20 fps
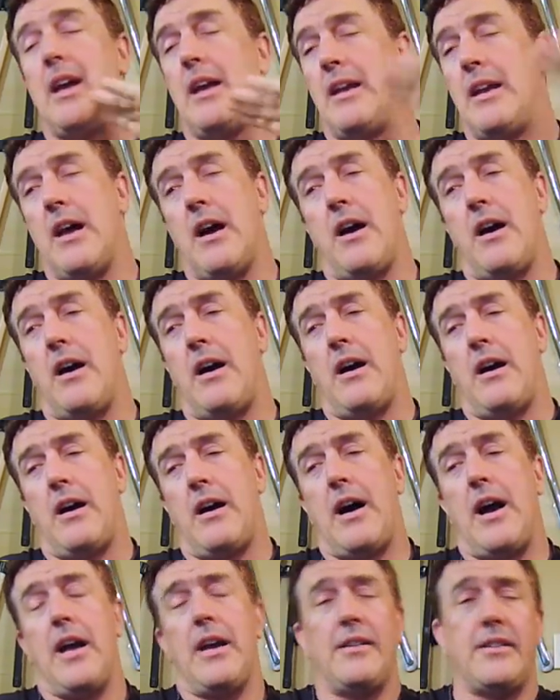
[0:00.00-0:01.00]
Now,
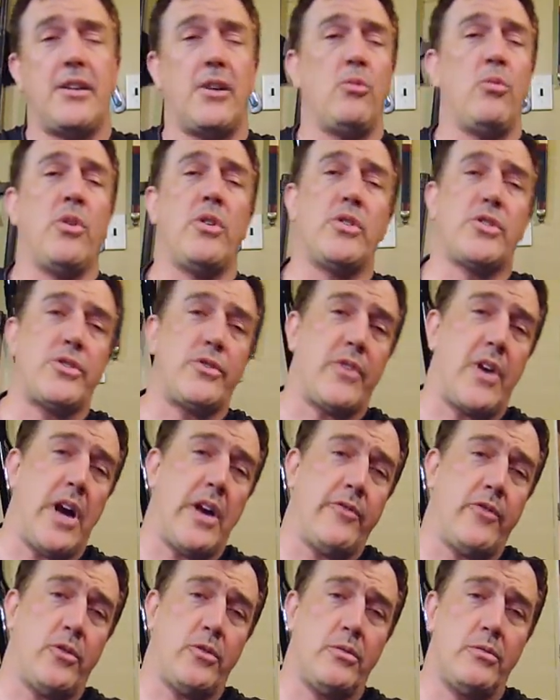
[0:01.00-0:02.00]
I had done winter
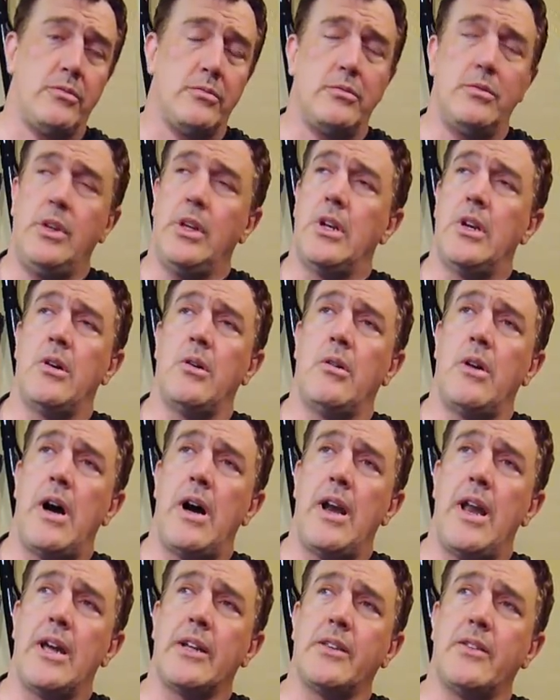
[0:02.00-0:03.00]
survival, you know,
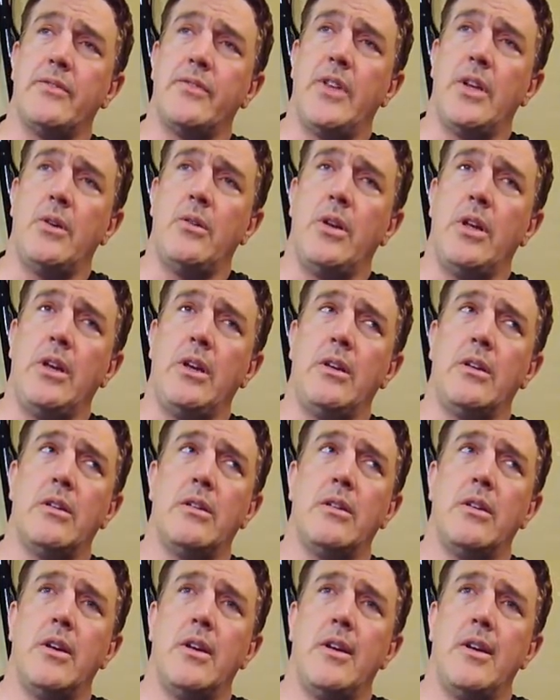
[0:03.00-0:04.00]
on active duty,
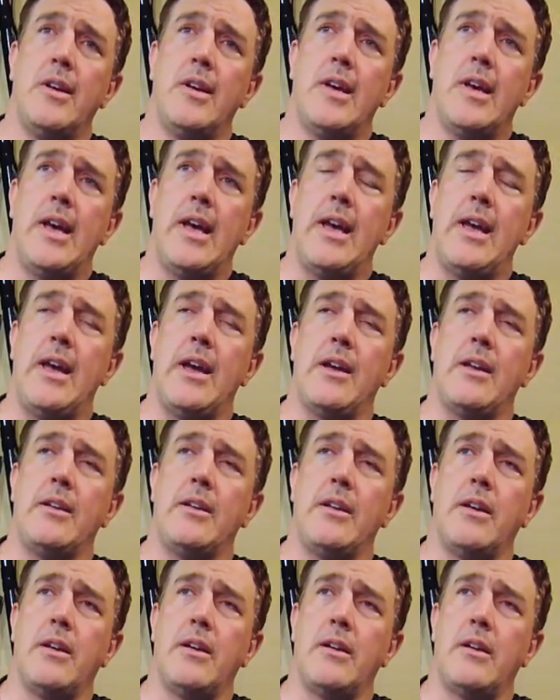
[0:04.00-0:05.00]

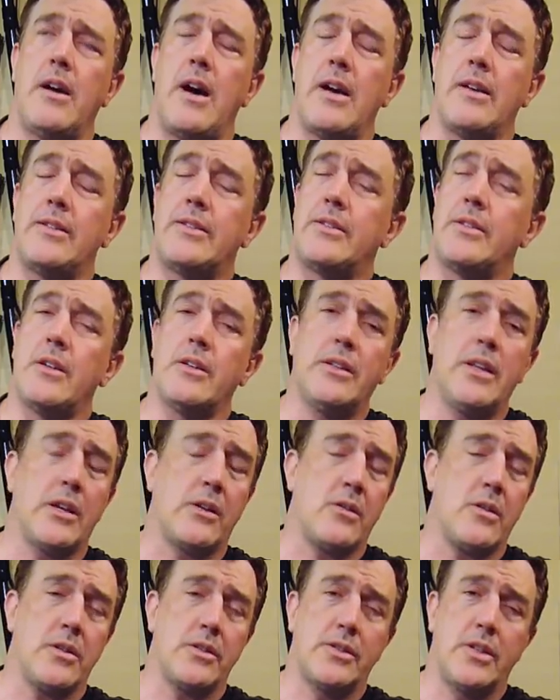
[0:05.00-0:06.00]
and I sucked at
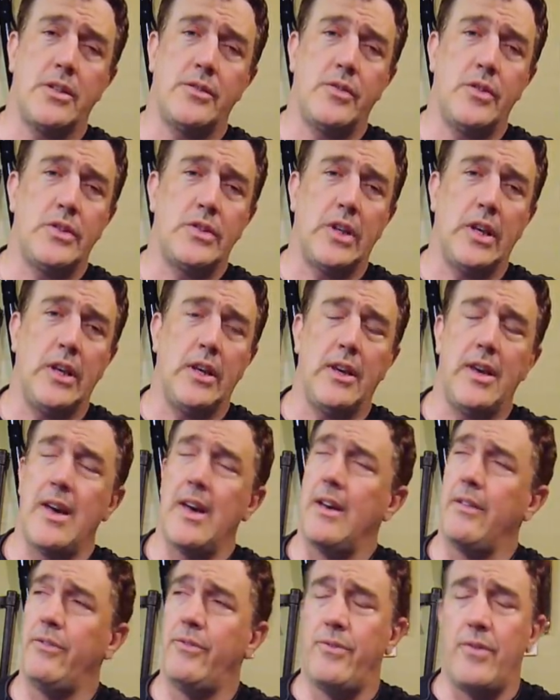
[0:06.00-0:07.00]
cross-country skiing.
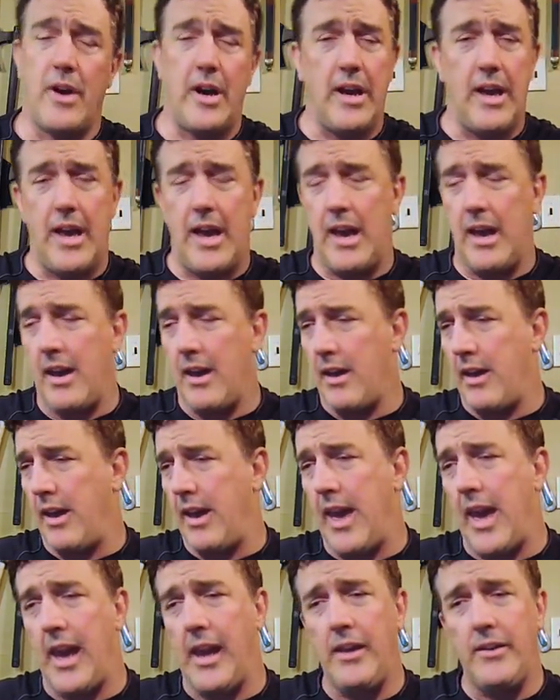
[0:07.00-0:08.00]
I
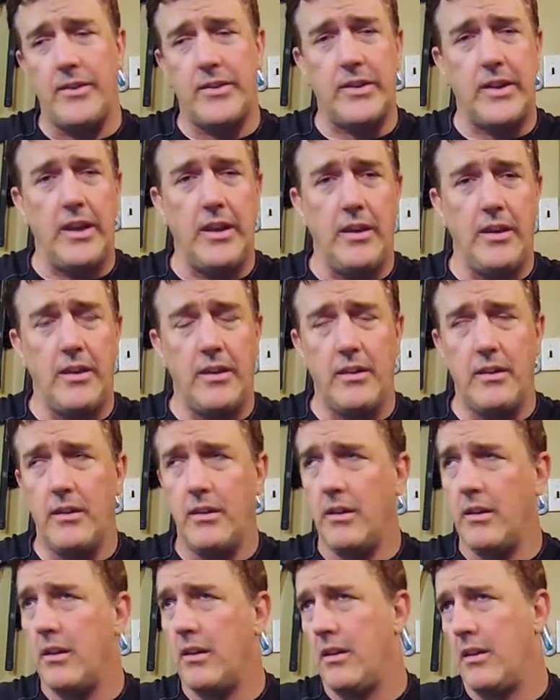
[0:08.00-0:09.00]
hate
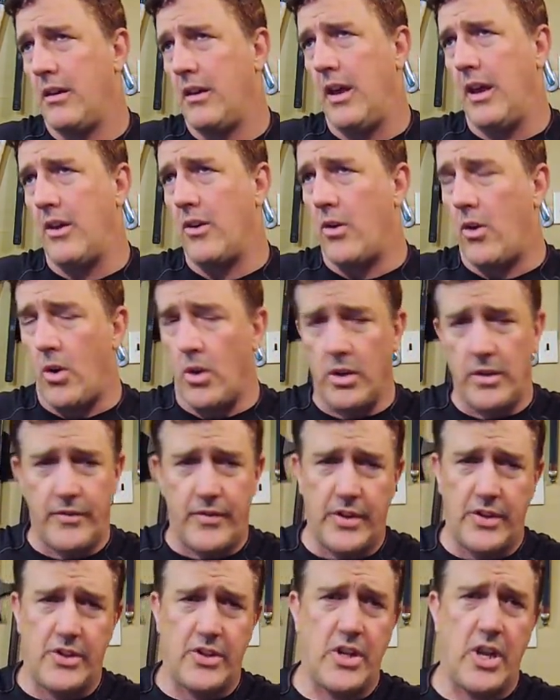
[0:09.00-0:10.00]
skiing in all of
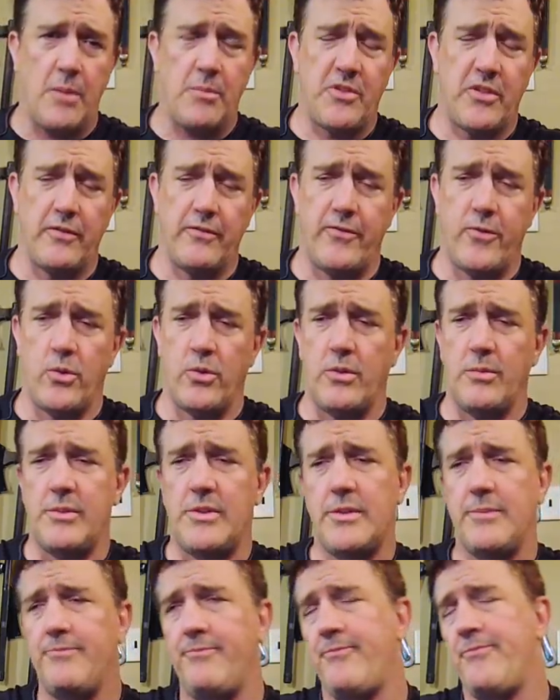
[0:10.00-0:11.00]
its shapes and
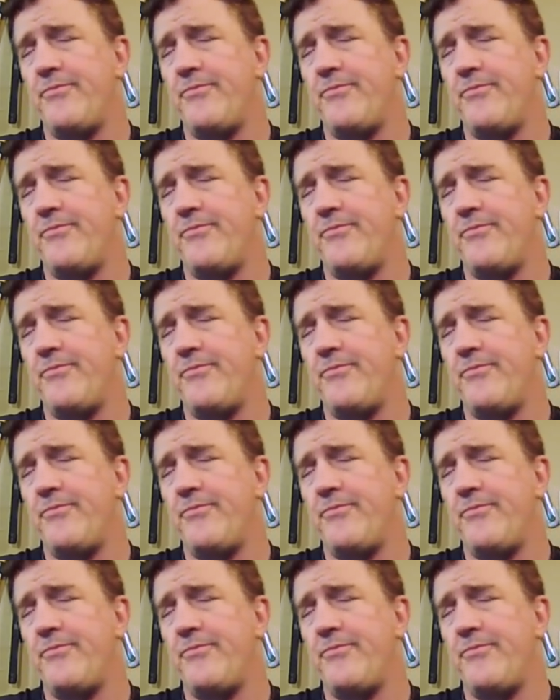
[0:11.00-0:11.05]
forms.